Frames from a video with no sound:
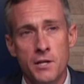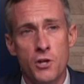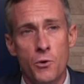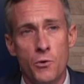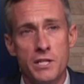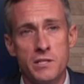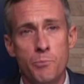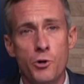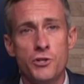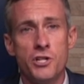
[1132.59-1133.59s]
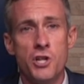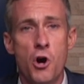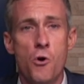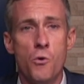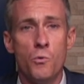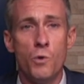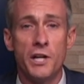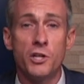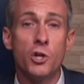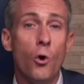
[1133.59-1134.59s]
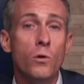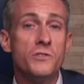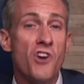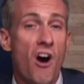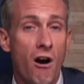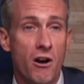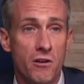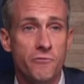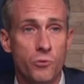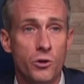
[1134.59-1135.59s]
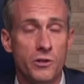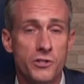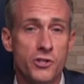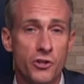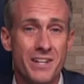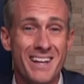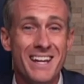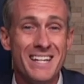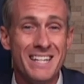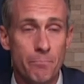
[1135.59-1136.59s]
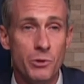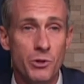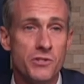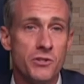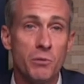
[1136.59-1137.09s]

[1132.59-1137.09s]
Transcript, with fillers: So it's important to know what goals are for certain numbers.